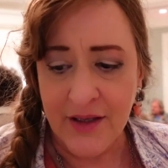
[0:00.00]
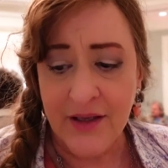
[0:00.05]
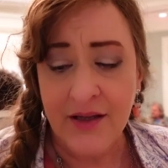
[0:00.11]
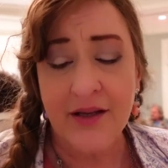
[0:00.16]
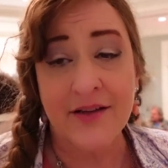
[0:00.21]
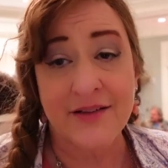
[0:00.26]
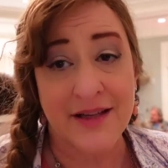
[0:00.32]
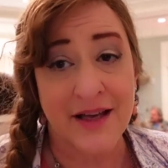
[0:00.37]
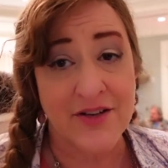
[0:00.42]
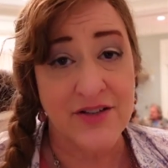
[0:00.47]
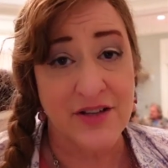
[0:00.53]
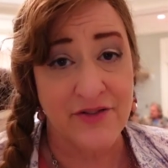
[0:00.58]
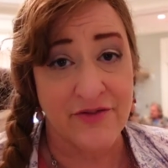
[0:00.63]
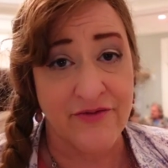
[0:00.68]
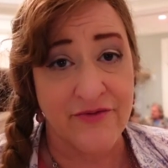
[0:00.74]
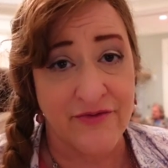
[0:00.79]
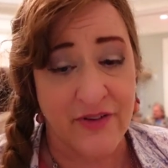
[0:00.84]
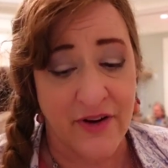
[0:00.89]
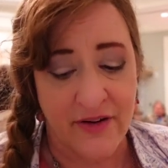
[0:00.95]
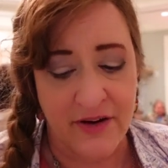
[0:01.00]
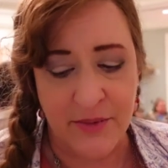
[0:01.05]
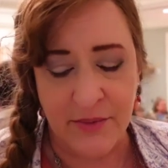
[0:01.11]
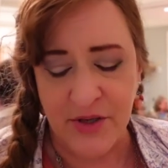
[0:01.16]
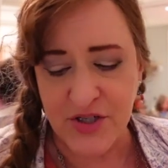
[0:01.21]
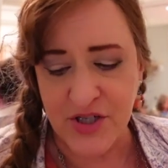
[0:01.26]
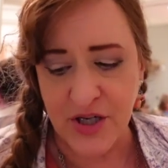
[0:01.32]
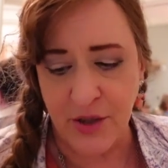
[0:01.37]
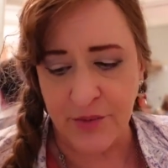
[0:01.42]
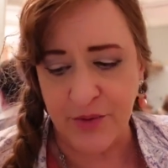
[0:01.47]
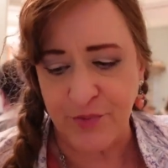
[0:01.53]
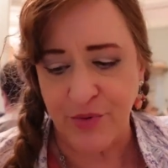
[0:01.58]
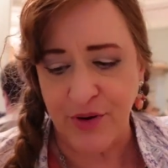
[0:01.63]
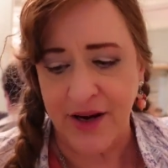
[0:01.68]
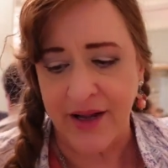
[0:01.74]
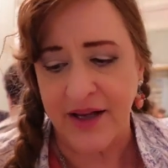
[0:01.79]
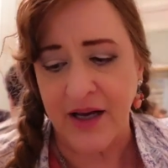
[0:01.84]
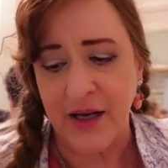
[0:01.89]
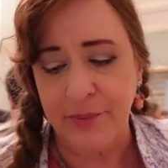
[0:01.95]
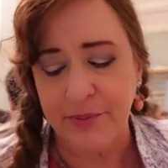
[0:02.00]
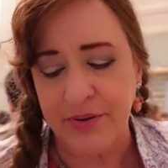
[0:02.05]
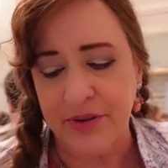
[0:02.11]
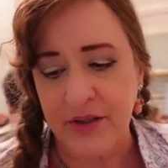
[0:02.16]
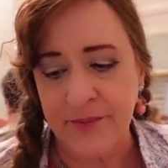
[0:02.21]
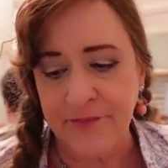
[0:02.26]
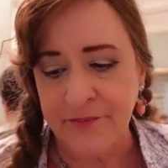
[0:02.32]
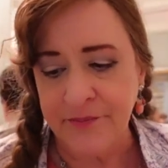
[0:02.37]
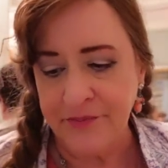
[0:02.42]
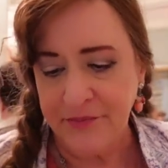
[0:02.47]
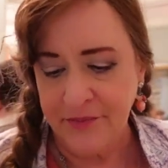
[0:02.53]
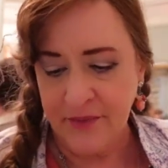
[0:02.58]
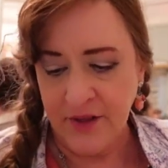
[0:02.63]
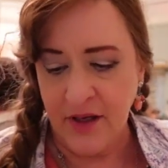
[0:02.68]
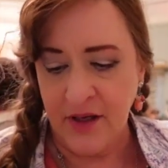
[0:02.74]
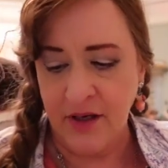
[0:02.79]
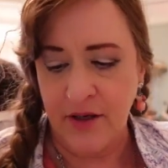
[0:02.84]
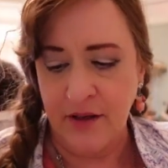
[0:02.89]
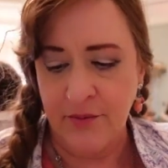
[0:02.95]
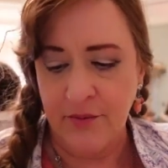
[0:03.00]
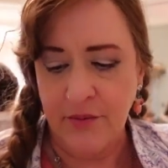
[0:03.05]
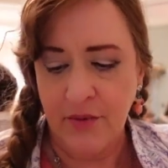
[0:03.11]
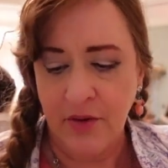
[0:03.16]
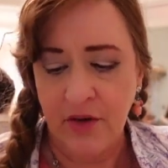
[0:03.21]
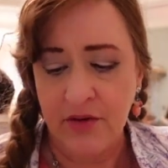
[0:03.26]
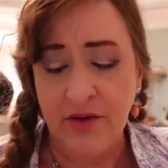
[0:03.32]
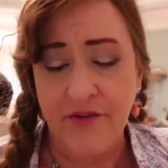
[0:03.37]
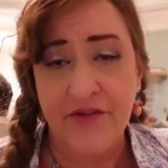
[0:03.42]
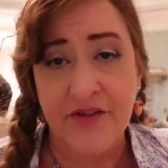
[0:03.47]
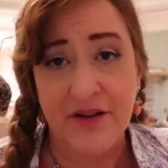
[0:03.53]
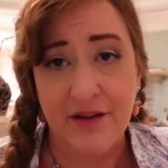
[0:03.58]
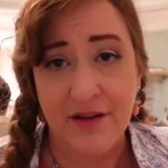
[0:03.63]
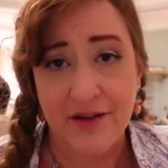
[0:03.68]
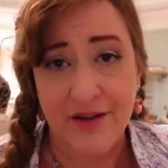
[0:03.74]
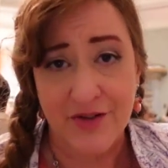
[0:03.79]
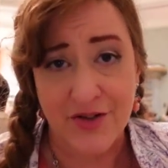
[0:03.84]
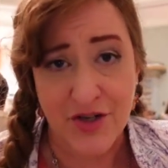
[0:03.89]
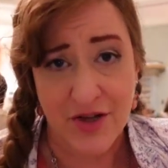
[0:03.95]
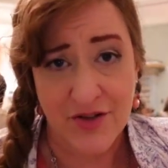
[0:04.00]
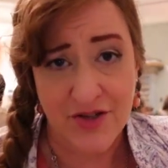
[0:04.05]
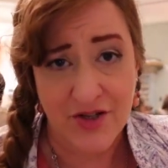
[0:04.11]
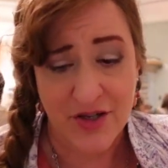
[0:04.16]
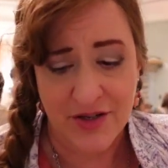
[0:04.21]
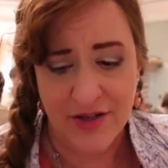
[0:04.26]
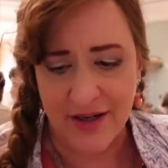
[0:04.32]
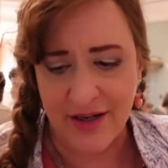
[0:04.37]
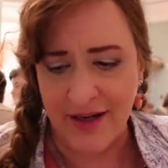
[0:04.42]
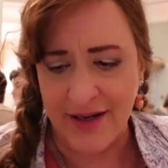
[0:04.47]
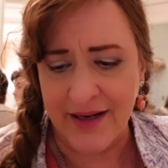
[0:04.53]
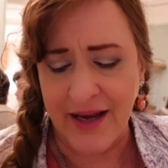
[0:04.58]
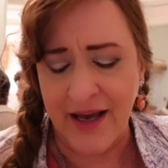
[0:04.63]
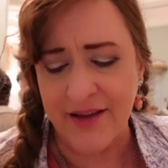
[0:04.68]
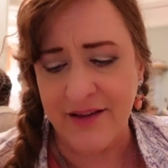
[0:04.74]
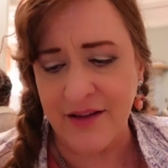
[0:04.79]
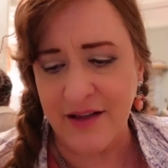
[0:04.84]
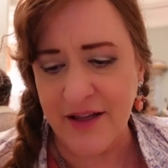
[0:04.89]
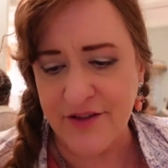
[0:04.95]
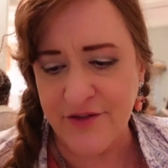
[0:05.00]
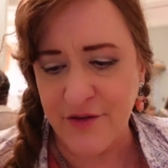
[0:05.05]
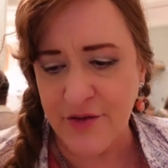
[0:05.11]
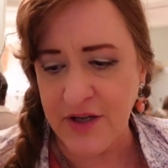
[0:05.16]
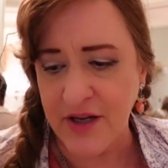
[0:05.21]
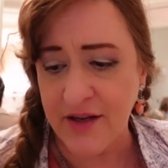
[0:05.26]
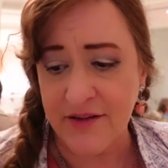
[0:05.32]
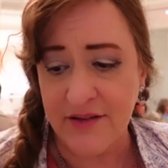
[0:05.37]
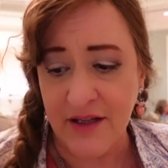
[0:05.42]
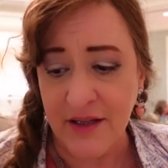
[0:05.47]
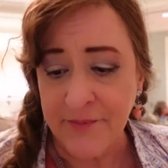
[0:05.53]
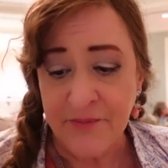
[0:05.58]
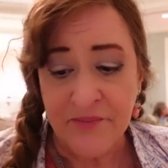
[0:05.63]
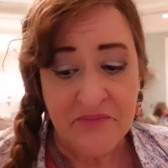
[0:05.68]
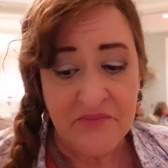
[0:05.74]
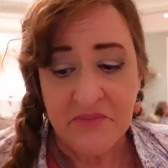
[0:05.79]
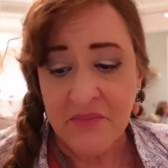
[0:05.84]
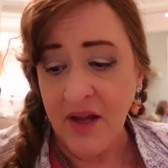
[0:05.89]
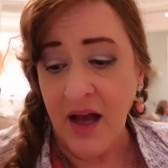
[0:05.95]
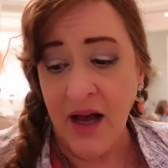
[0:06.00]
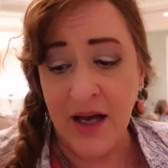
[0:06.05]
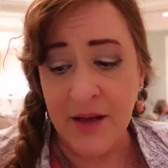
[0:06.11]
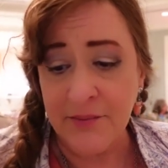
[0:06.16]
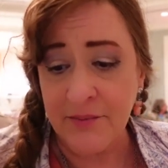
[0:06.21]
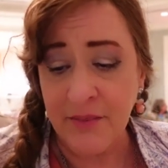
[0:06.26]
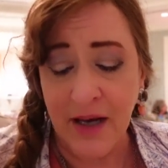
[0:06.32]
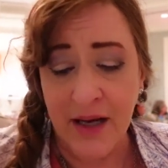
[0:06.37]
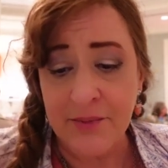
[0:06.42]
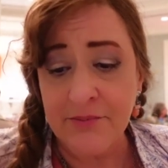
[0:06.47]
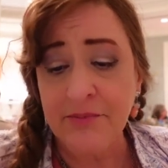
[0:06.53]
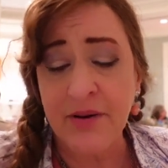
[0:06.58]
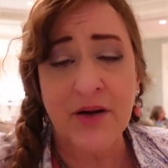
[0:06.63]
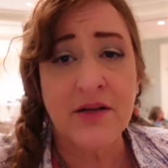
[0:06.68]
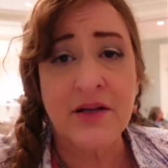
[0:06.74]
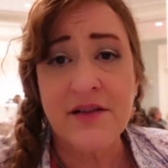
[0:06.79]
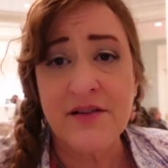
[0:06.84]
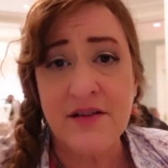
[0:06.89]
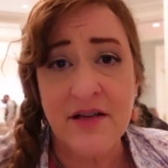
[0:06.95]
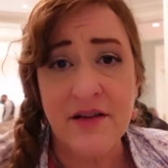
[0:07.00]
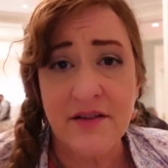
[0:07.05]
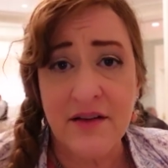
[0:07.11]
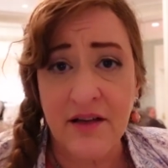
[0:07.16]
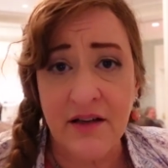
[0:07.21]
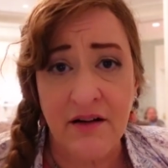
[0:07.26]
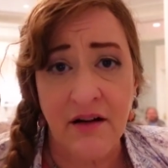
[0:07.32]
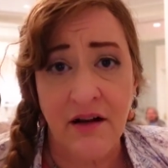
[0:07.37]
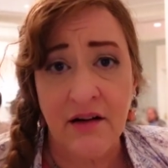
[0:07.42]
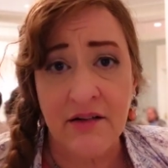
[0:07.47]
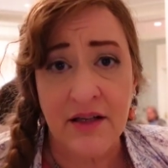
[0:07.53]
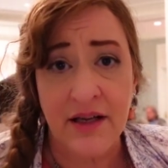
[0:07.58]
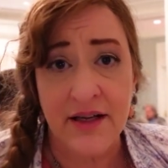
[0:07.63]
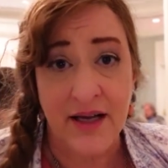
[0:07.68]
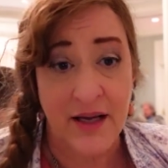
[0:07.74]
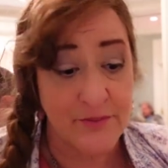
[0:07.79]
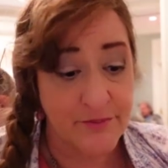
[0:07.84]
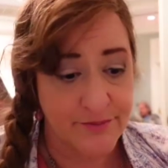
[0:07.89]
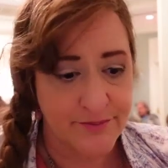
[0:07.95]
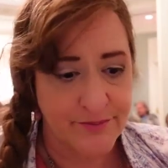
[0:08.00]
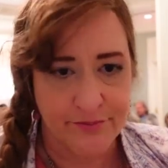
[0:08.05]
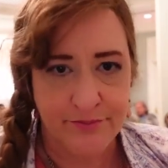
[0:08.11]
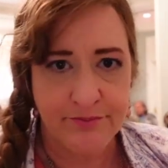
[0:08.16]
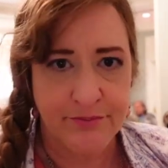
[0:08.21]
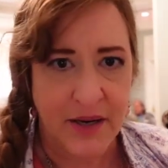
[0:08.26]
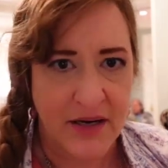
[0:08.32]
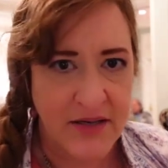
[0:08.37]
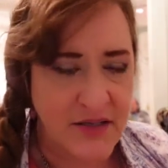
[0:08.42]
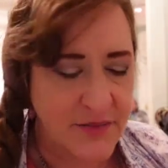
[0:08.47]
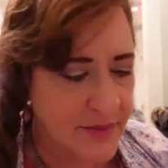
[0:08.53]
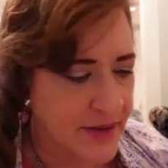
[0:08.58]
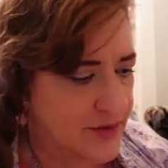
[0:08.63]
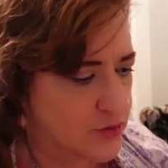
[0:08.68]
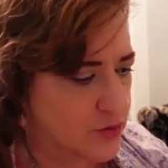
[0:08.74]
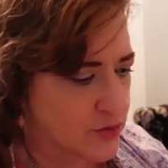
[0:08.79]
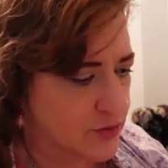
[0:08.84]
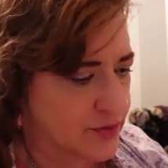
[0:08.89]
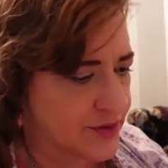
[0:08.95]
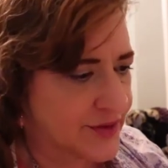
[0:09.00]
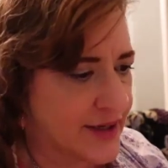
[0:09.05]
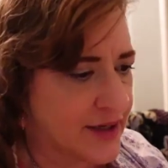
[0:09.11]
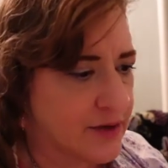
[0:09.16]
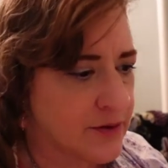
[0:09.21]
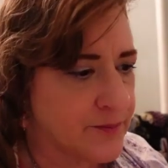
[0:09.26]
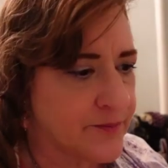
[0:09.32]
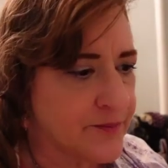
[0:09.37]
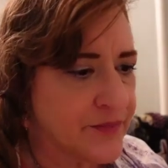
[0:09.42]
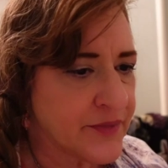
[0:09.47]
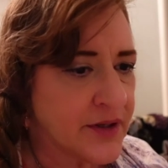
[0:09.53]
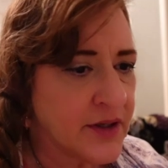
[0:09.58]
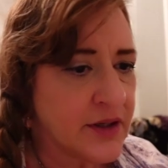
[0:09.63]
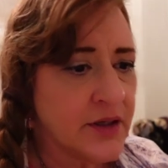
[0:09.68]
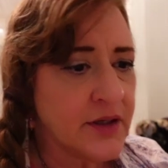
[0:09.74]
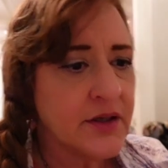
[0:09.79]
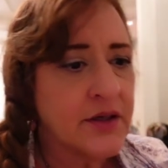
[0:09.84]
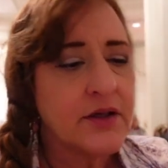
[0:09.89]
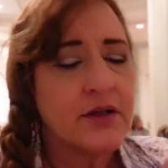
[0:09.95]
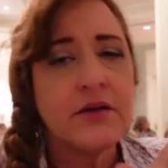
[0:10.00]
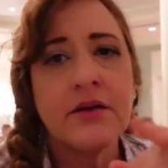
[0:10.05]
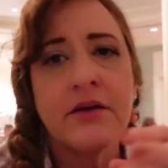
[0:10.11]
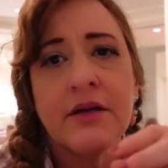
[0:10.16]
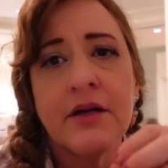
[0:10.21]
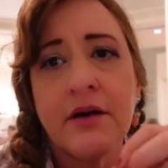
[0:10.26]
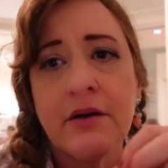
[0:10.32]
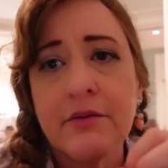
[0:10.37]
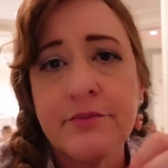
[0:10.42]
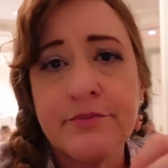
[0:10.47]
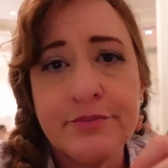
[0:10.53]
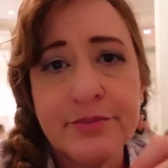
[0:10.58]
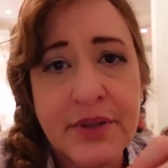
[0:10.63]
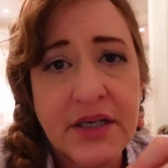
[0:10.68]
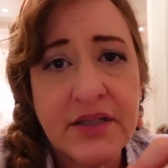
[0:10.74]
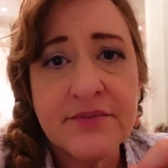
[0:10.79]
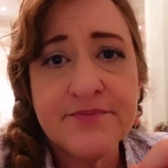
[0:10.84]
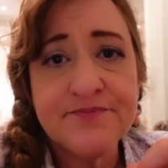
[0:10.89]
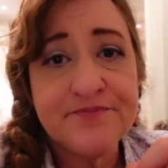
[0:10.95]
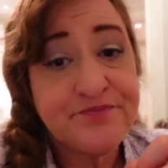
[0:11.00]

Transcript: it's actually very much helped break up all of the congestion that I've had the last few days. I'm barely sneezing at all, like I'm back to my normal now, you know, but